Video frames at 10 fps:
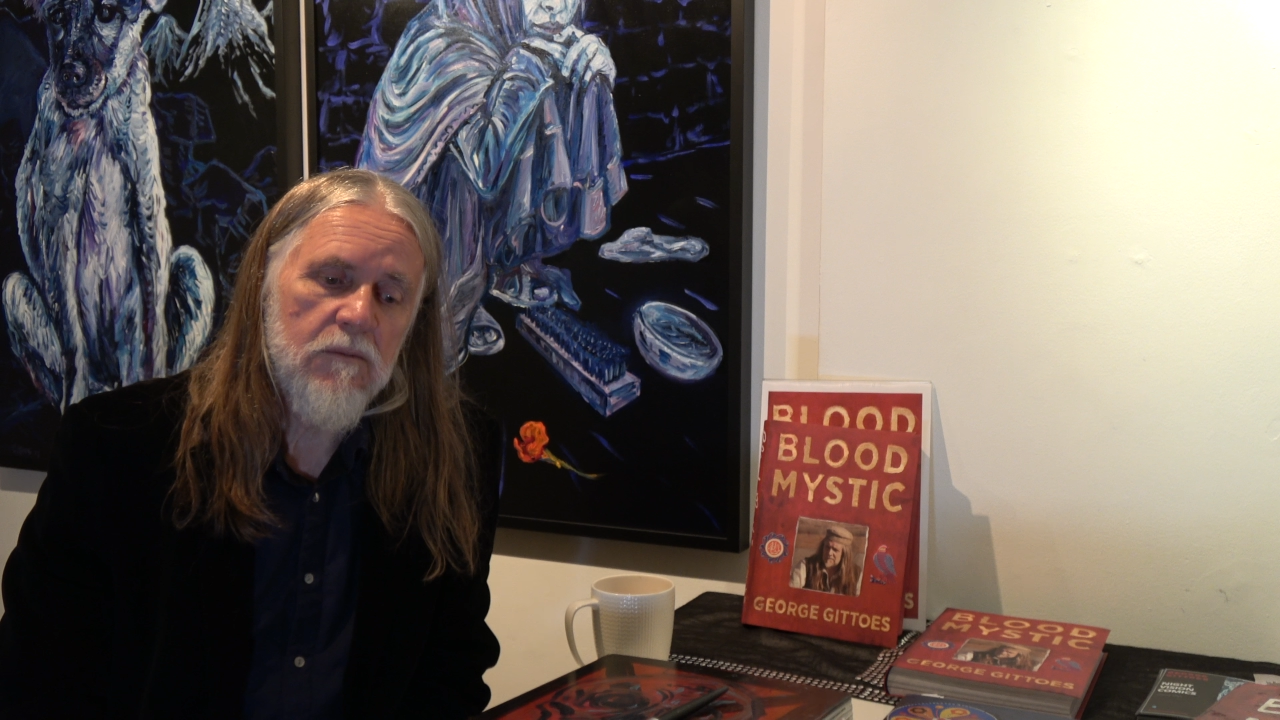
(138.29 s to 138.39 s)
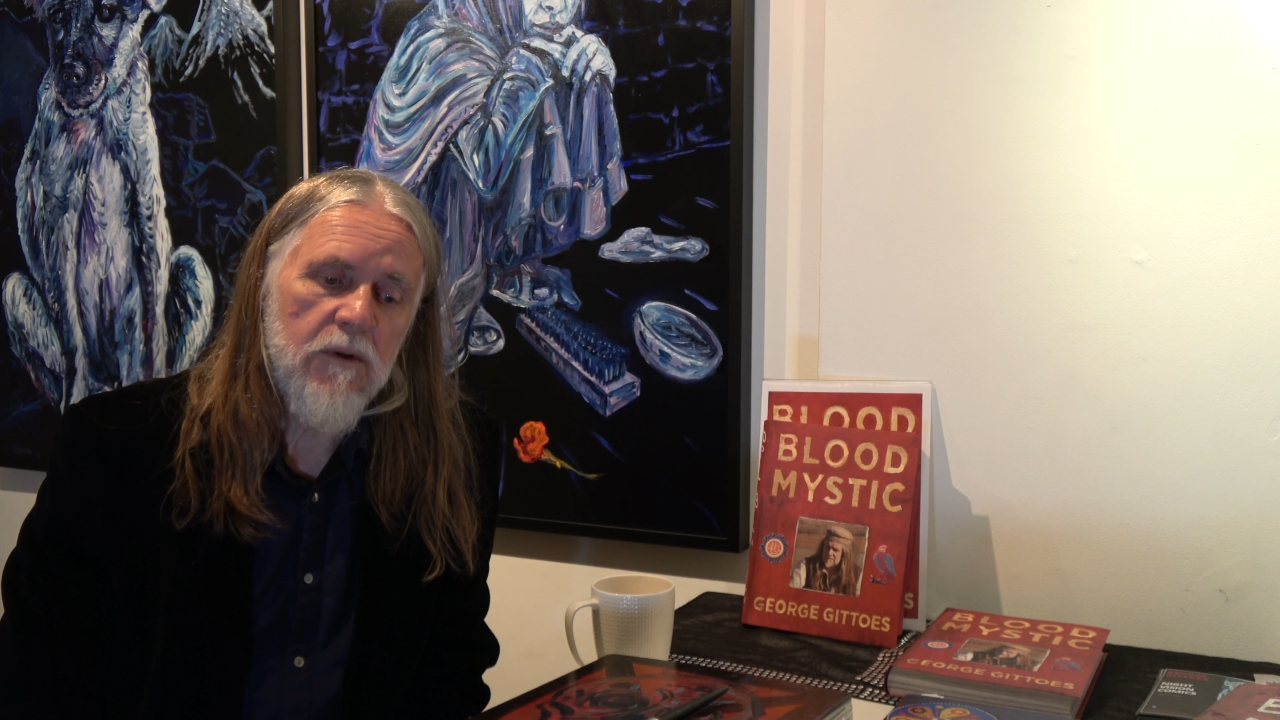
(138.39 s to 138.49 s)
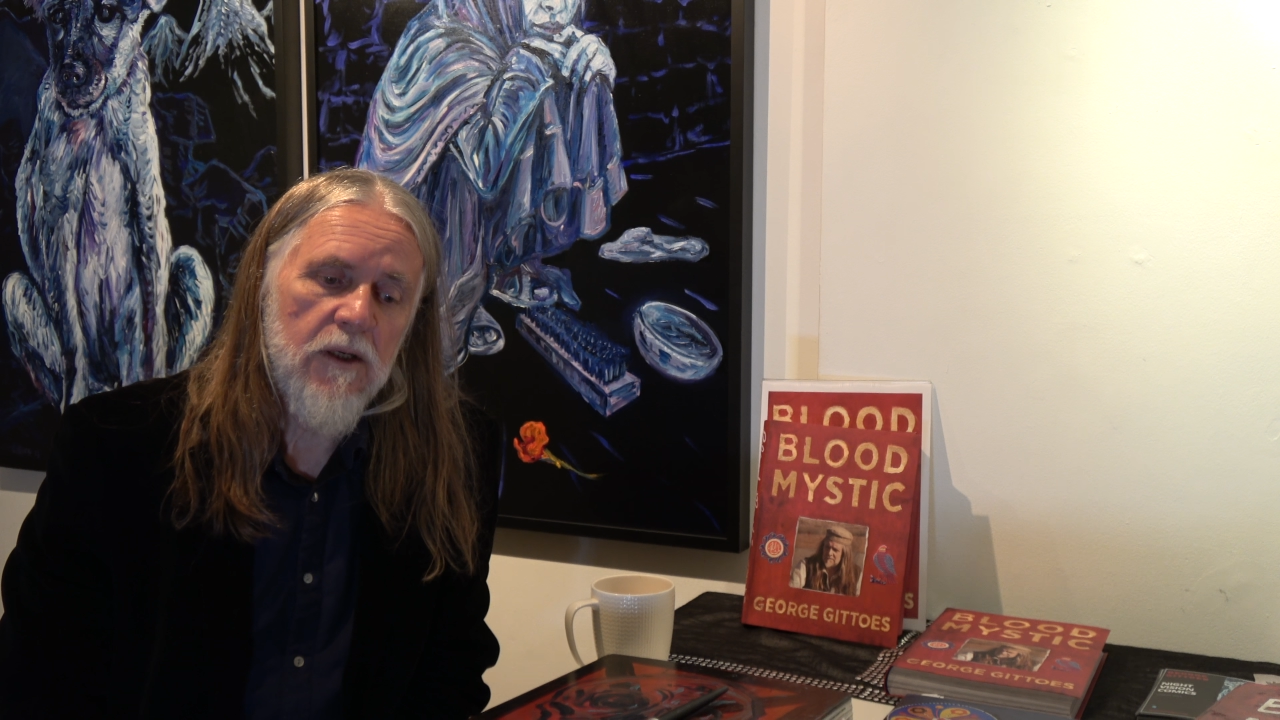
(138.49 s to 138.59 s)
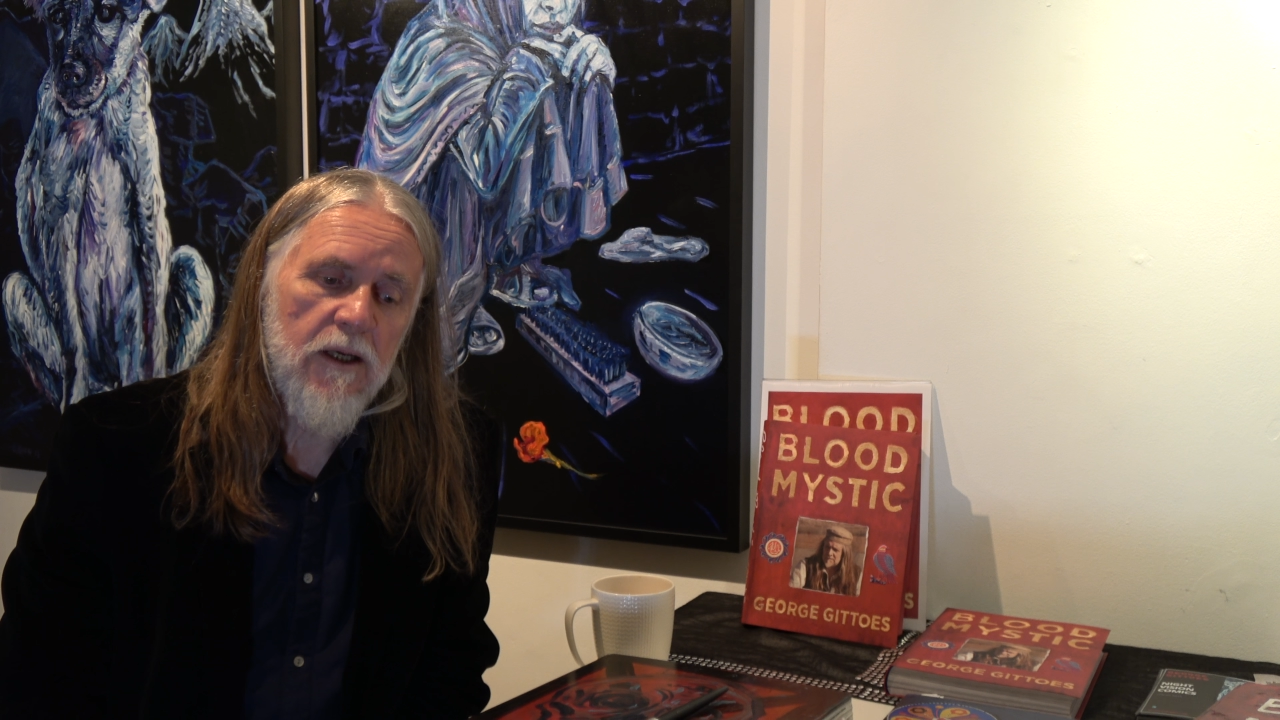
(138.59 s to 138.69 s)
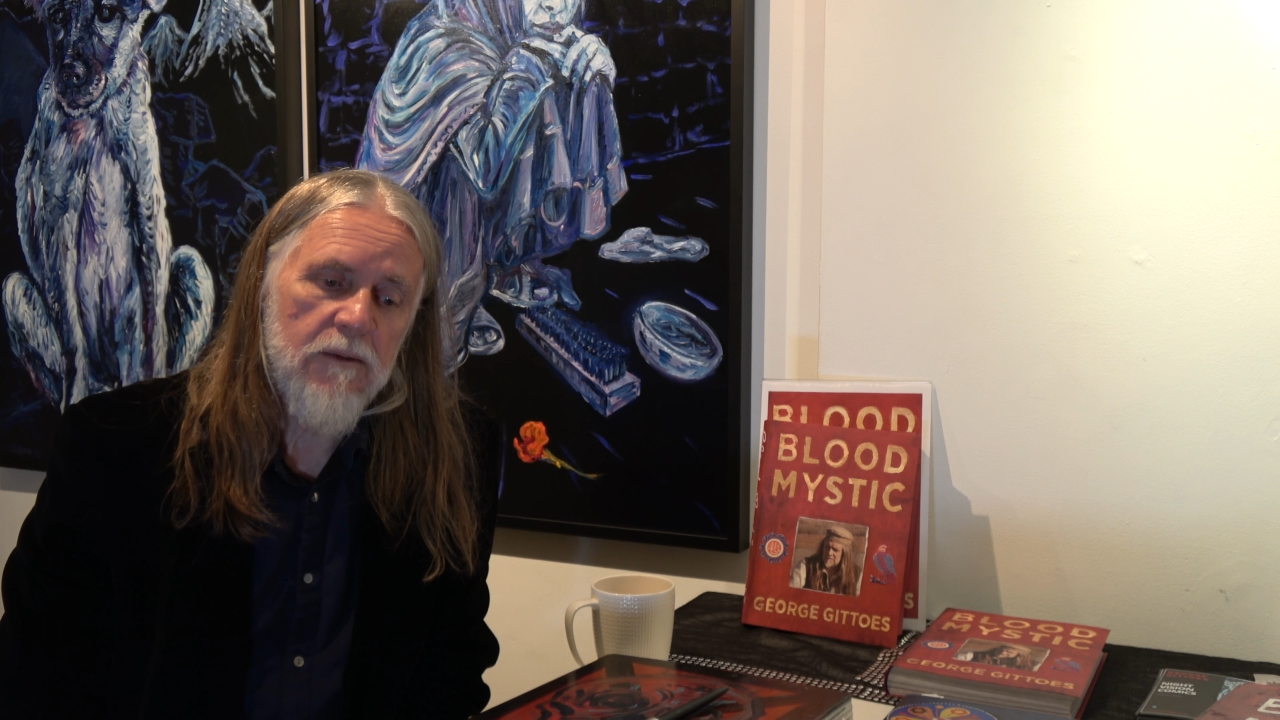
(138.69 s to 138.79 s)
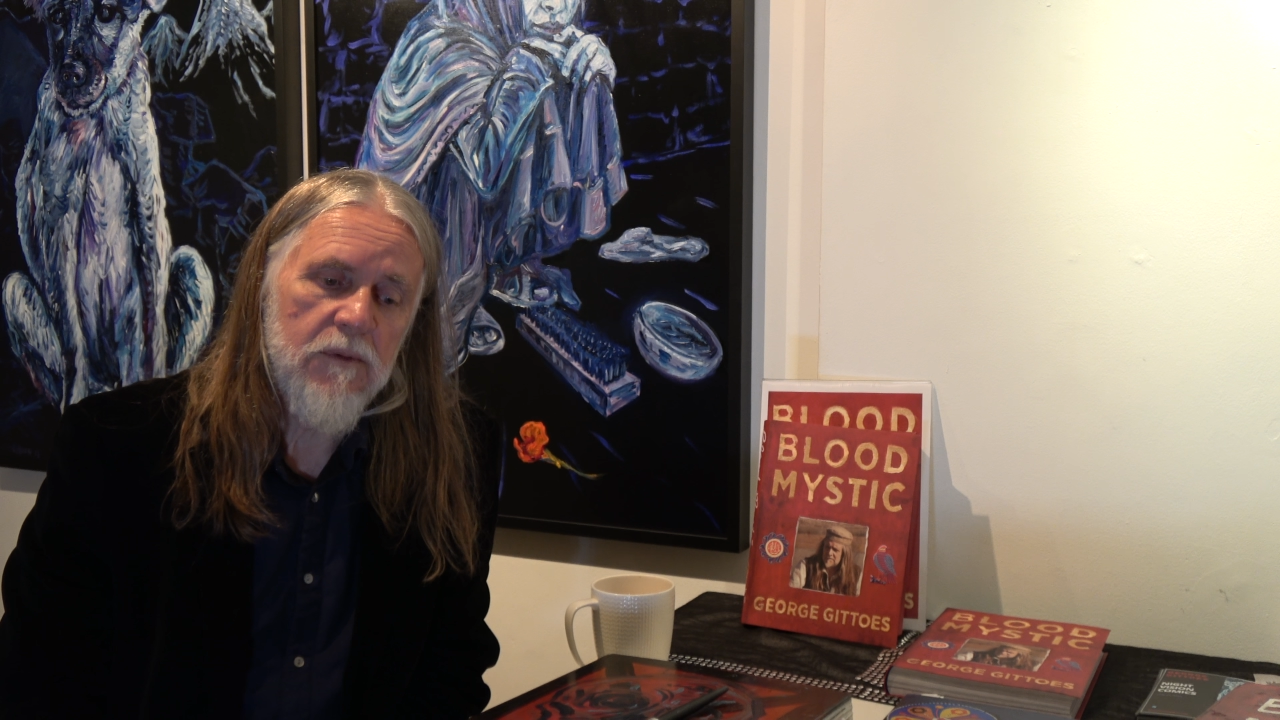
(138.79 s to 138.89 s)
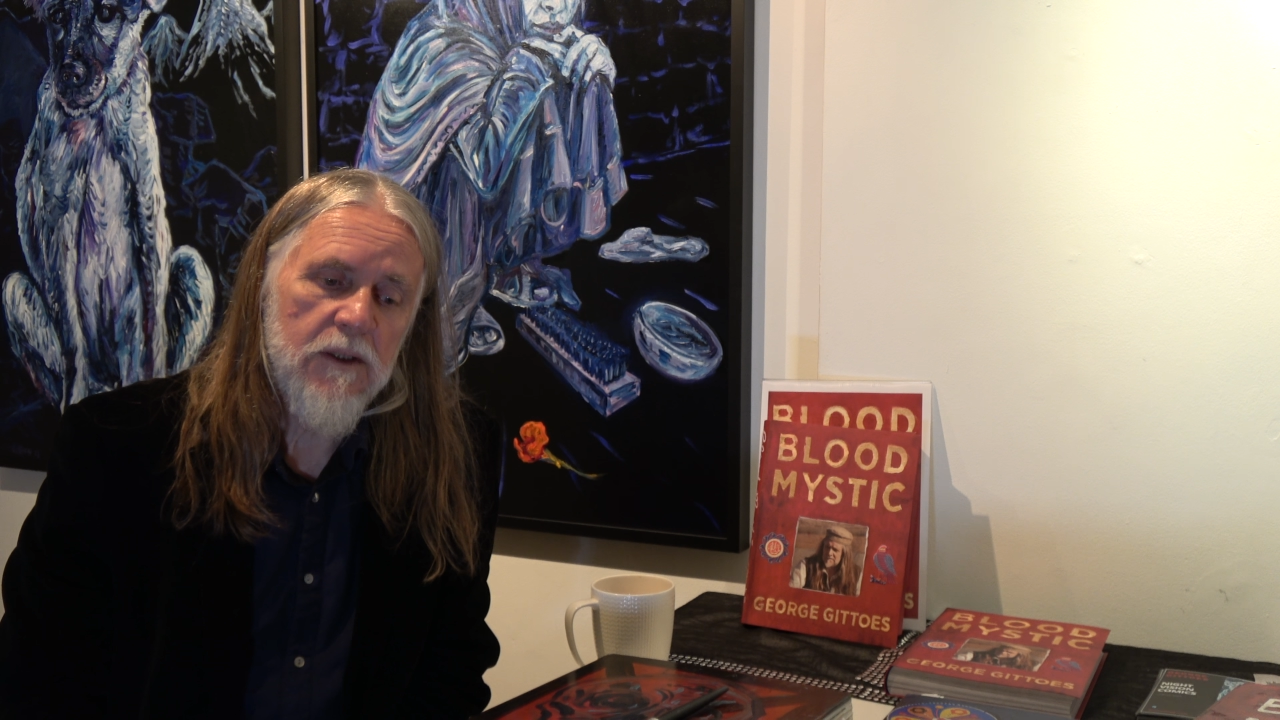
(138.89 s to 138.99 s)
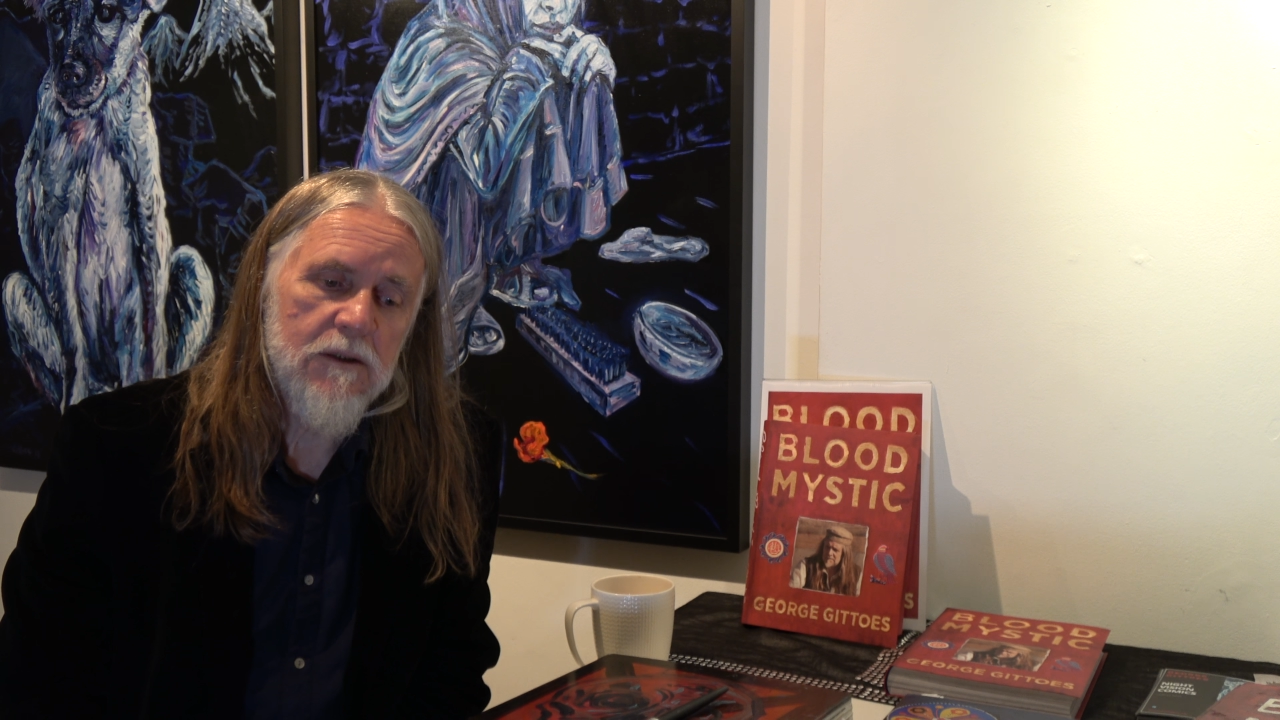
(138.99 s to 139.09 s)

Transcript: when I had my